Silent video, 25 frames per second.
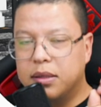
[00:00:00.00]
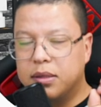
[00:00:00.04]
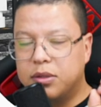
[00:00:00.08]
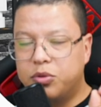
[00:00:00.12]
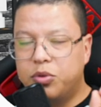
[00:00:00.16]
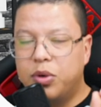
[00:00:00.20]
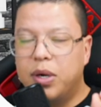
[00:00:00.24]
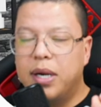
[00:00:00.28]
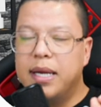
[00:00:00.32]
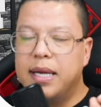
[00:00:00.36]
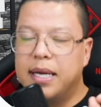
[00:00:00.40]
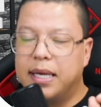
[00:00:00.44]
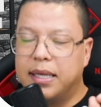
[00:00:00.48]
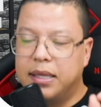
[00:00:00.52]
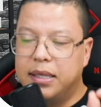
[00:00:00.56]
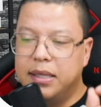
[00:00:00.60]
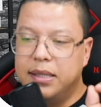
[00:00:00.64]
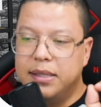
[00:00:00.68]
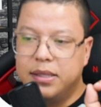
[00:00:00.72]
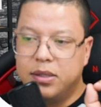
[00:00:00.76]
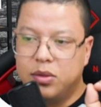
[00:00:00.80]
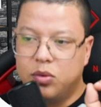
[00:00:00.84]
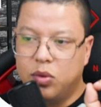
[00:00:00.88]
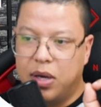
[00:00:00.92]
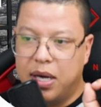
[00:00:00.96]
Try at
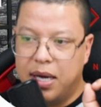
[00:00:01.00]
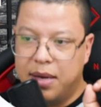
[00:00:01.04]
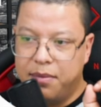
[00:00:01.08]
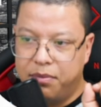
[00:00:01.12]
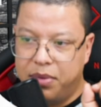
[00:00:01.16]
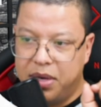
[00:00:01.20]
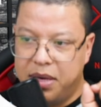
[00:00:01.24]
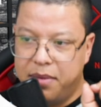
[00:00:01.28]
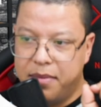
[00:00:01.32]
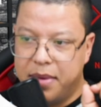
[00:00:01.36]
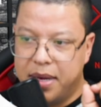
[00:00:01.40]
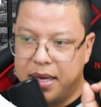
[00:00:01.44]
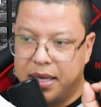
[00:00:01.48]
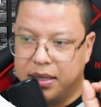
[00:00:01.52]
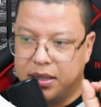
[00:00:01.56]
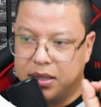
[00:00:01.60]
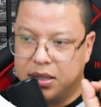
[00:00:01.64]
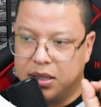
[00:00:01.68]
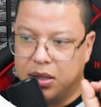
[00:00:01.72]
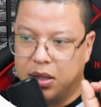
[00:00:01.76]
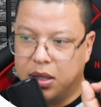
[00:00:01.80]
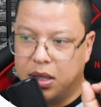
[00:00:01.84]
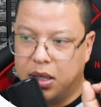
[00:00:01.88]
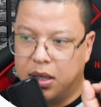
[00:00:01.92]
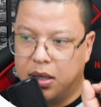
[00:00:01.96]
least to
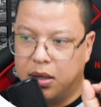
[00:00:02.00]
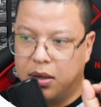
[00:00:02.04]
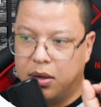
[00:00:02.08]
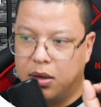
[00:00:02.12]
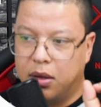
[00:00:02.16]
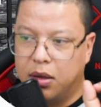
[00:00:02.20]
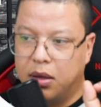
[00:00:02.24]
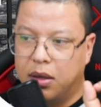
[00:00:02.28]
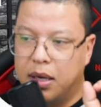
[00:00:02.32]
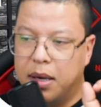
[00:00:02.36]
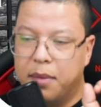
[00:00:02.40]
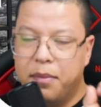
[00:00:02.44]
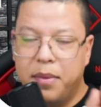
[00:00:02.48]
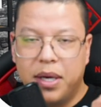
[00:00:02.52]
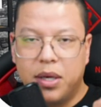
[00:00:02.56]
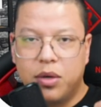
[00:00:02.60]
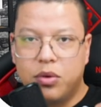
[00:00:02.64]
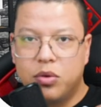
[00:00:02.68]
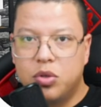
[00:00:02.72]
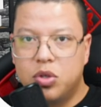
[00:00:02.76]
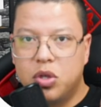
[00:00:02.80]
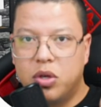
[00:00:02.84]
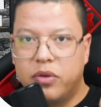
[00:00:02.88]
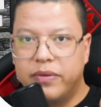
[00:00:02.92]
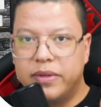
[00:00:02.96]
implement a
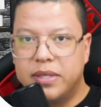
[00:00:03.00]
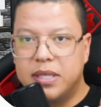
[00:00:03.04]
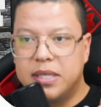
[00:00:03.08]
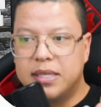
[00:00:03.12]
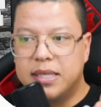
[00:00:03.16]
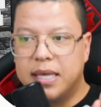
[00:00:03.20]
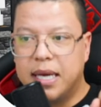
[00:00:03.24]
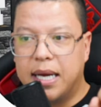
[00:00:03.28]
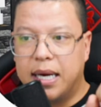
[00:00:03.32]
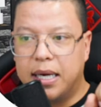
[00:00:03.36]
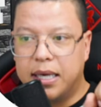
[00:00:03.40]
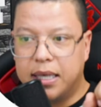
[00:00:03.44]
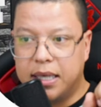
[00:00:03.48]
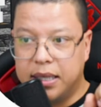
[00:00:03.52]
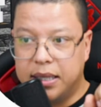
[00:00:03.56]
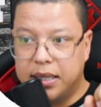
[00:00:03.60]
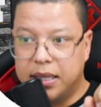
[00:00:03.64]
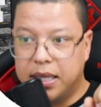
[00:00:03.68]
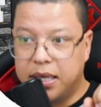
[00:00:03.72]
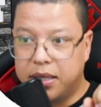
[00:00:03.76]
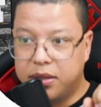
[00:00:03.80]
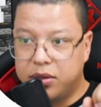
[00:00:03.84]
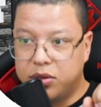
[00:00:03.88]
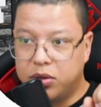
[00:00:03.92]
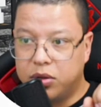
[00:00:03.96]
microservices
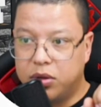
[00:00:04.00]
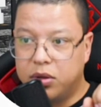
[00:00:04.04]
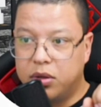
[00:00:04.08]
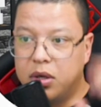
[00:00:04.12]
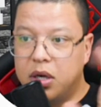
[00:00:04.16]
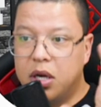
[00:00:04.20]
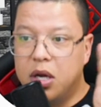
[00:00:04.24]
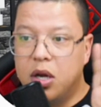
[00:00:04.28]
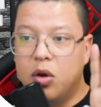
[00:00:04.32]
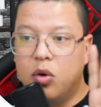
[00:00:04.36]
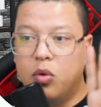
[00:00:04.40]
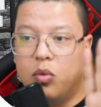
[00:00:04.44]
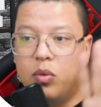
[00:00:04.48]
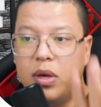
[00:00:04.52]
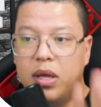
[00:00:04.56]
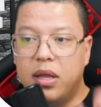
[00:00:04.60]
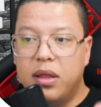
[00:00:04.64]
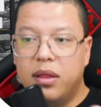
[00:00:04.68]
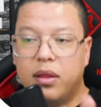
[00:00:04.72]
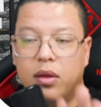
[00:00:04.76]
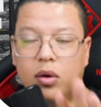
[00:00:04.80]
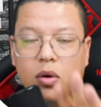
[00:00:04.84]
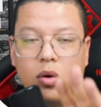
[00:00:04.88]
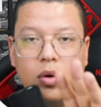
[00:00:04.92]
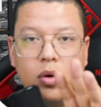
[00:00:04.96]
architecture
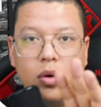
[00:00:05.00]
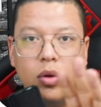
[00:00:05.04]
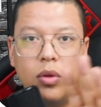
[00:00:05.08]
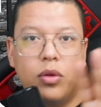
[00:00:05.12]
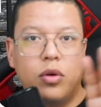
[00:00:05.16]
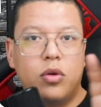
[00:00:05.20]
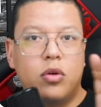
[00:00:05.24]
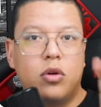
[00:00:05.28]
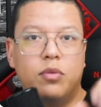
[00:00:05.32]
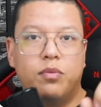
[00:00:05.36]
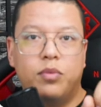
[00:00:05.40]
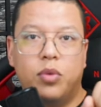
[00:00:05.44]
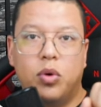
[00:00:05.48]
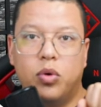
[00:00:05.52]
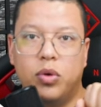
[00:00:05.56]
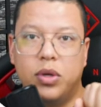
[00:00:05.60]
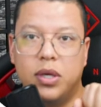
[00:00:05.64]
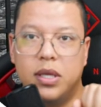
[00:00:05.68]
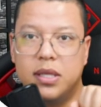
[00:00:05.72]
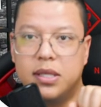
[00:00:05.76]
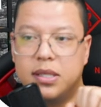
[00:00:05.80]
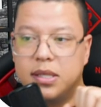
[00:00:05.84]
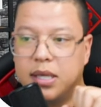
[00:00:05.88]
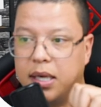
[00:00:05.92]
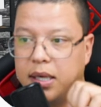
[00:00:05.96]
with all the
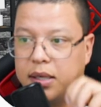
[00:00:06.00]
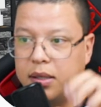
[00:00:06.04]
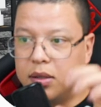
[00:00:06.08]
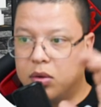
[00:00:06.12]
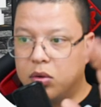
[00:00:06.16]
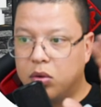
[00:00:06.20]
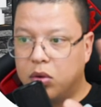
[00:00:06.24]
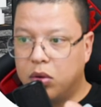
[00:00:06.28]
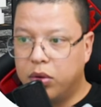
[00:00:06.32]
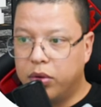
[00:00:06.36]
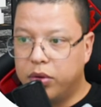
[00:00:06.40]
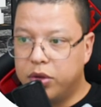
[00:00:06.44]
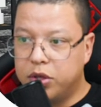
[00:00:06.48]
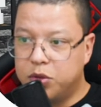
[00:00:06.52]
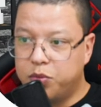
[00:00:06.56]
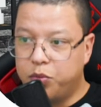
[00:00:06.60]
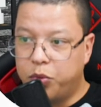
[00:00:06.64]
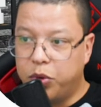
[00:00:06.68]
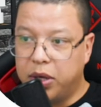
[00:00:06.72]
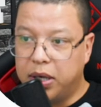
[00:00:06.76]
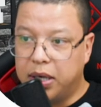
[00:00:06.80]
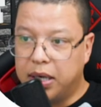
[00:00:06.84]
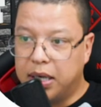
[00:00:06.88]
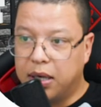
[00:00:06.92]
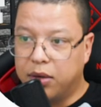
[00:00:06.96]
components and all the
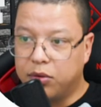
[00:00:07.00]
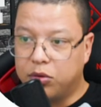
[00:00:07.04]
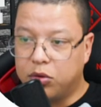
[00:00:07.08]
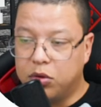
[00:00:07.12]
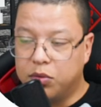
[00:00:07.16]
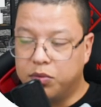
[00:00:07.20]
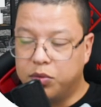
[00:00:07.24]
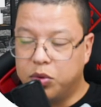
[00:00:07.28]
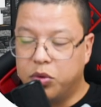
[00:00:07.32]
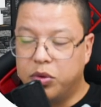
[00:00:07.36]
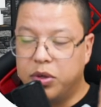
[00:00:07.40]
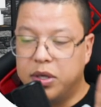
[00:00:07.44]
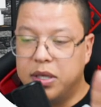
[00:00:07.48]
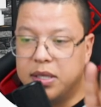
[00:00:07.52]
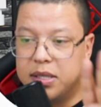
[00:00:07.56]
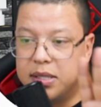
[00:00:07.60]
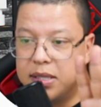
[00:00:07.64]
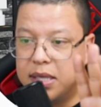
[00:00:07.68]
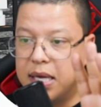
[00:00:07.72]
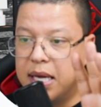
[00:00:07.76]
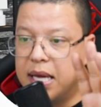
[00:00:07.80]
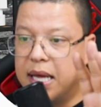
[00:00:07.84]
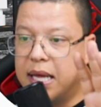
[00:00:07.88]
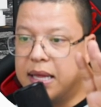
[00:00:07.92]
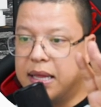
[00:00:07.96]
Spring Cloud
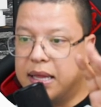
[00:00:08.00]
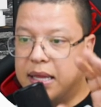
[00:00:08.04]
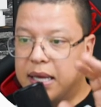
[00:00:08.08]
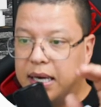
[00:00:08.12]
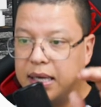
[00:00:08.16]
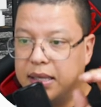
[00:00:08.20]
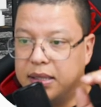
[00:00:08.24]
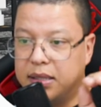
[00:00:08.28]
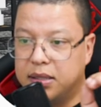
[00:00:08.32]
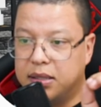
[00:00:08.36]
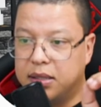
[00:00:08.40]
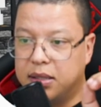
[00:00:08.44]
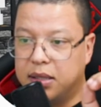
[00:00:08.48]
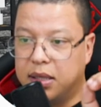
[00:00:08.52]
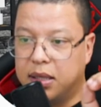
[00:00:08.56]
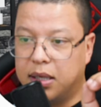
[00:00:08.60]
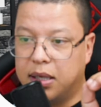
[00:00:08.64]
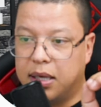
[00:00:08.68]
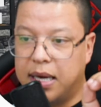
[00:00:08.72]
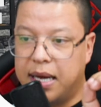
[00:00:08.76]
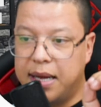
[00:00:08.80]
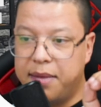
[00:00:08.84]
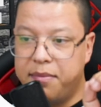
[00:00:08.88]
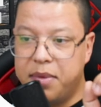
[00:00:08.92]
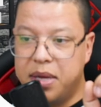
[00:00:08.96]
components that
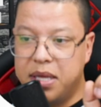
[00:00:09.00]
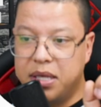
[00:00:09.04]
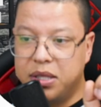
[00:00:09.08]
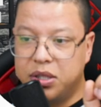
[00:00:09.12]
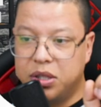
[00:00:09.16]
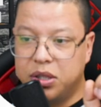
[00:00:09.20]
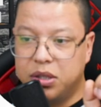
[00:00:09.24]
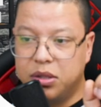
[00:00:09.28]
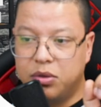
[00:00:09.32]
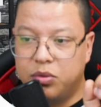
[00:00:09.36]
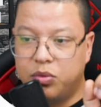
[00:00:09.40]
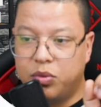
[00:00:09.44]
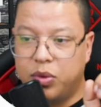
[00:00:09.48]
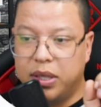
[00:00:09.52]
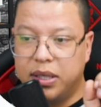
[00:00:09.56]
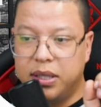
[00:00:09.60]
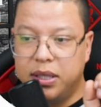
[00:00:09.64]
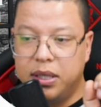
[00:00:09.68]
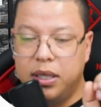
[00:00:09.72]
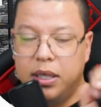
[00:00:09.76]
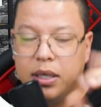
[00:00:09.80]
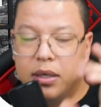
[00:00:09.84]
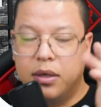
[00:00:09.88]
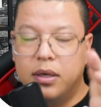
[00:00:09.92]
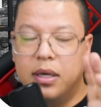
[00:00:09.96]
I mentioned right
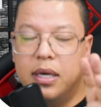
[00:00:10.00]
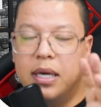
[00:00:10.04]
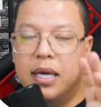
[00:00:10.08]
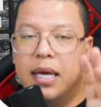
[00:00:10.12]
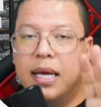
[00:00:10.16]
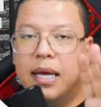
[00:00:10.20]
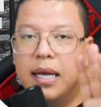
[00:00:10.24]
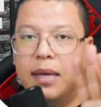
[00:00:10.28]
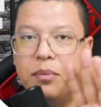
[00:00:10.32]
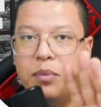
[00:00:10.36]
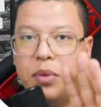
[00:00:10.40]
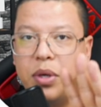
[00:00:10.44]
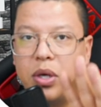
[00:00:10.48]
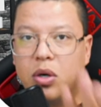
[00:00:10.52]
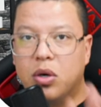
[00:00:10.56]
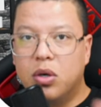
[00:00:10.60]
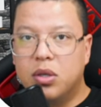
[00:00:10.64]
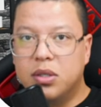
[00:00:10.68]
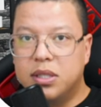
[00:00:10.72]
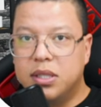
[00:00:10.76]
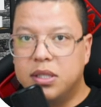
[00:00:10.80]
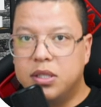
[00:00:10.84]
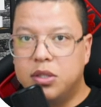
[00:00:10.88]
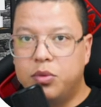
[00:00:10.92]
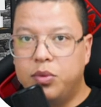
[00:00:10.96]
here,
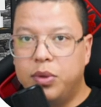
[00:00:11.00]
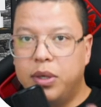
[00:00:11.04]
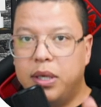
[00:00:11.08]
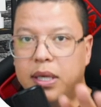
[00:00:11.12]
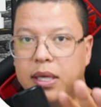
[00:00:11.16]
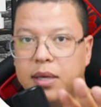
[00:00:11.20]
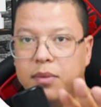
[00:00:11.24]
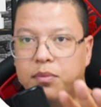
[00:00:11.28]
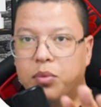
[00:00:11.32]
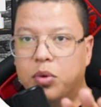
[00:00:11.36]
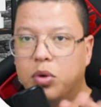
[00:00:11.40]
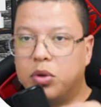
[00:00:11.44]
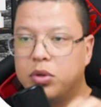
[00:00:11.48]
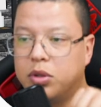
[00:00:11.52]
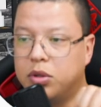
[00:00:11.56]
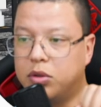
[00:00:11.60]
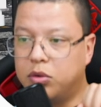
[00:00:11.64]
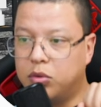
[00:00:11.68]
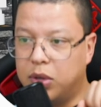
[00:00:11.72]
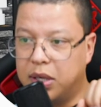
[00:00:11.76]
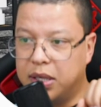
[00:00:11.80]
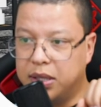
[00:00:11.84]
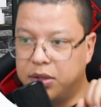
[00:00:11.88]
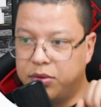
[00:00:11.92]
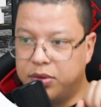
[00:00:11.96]
because it's really
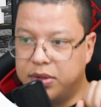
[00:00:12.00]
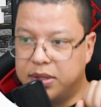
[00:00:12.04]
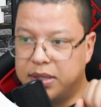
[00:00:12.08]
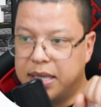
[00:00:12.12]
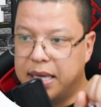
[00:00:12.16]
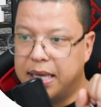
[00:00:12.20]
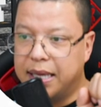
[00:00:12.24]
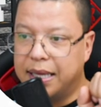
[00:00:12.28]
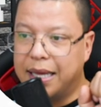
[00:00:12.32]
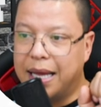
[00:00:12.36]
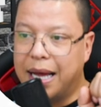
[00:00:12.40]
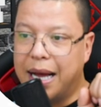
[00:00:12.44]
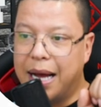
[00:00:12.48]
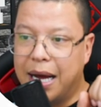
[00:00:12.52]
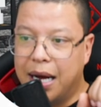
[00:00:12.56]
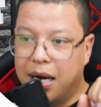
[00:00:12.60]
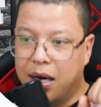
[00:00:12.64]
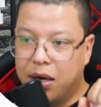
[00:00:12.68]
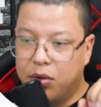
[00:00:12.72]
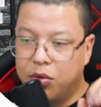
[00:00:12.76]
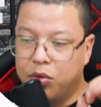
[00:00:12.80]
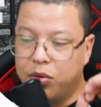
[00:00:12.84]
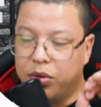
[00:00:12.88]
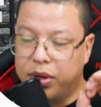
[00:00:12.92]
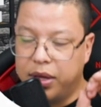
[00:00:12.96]
important to understand
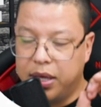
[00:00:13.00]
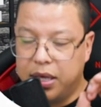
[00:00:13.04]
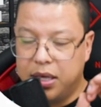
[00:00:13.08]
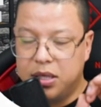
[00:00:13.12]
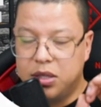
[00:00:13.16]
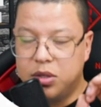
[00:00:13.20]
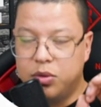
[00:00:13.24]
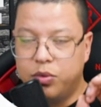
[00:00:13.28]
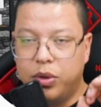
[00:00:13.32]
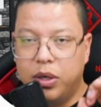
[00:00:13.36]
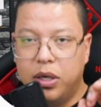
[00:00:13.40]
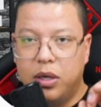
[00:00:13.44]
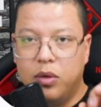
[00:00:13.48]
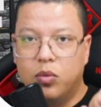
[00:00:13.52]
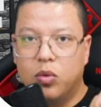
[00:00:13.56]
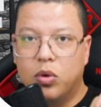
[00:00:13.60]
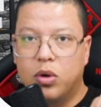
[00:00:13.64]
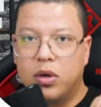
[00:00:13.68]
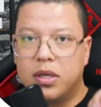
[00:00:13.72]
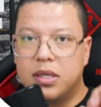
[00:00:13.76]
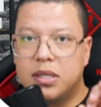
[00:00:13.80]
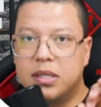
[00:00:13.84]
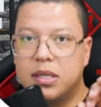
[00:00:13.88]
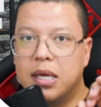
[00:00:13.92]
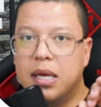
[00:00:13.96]
how things really
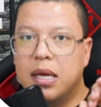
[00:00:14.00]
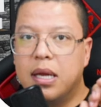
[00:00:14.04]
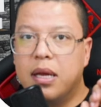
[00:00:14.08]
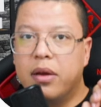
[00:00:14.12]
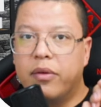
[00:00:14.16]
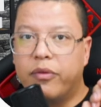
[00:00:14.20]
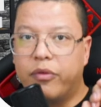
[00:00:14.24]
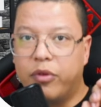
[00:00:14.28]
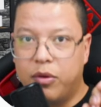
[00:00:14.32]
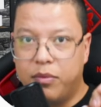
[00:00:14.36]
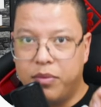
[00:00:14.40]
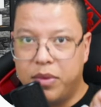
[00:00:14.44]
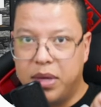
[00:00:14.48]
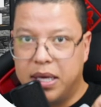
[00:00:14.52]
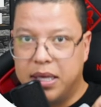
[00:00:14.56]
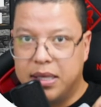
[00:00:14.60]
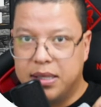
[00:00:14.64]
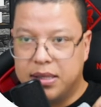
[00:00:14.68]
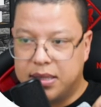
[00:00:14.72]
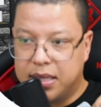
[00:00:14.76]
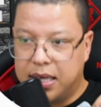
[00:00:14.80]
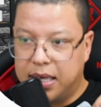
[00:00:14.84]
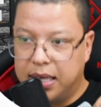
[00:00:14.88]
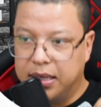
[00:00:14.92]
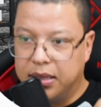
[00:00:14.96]
works from the
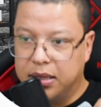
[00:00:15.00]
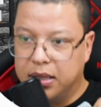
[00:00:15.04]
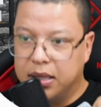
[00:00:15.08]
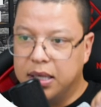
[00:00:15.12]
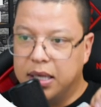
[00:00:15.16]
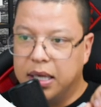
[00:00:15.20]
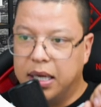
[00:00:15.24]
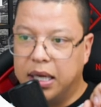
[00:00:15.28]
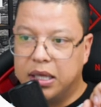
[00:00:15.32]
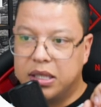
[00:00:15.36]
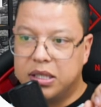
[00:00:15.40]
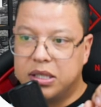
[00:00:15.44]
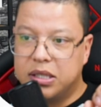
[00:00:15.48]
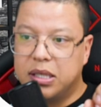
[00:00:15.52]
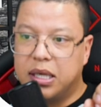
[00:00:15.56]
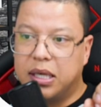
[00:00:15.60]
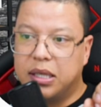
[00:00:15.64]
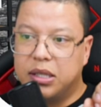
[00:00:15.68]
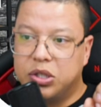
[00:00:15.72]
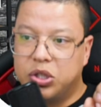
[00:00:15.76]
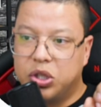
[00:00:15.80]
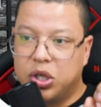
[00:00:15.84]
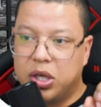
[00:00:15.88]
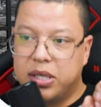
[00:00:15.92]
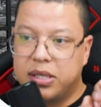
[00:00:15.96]
inside. It's
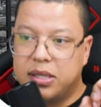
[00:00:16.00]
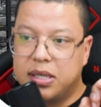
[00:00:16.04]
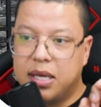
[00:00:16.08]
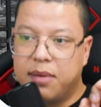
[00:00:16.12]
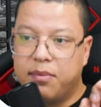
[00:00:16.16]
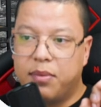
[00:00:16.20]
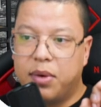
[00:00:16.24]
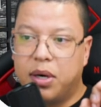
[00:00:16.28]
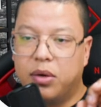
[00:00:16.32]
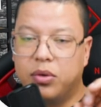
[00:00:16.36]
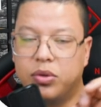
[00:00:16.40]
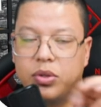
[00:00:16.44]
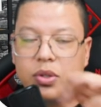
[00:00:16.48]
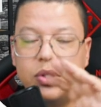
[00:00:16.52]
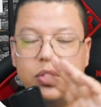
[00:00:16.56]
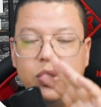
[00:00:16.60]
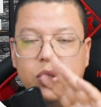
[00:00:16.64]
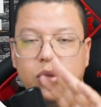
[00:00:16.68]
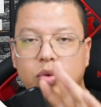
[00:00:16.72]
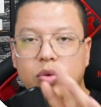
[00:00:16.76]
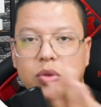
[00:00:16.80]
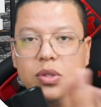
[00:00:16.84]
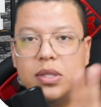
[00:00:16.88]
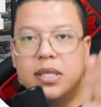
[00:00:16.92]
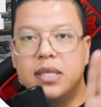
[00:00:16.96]
not just about
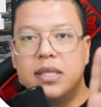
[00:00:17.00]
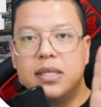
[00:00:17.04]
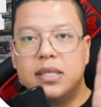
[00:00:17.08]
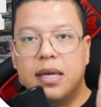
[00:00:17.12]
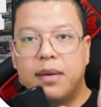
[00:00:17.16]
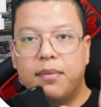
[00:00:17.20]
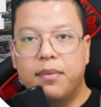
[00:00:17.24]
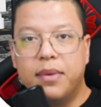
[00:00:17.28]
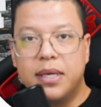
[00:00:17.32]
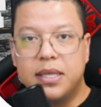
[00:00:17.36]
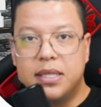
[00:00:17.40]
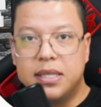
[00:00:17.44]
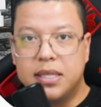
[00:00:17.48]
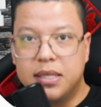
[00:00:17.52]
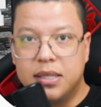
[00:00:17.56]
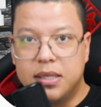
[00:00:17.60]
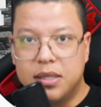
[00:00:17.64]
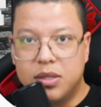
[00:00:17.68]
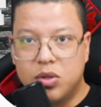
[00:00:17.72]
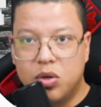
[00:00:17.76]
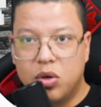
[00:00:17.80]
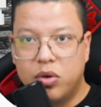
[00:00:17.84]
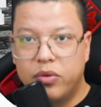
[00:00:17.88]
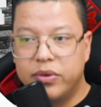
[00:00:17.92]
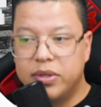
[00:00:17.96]
using some
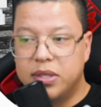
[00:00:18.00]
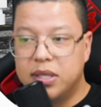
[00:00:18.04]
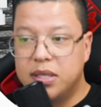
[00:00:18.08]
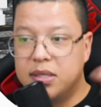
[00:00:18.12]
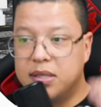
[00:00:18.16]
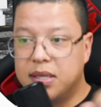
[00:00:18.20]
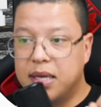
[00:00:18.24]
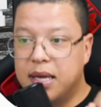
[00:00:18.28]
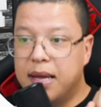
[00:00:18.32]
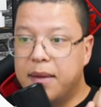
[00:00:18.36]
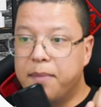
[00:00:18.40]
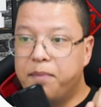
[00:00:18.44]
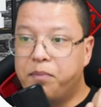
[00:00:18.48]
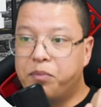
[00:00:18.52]
existing services,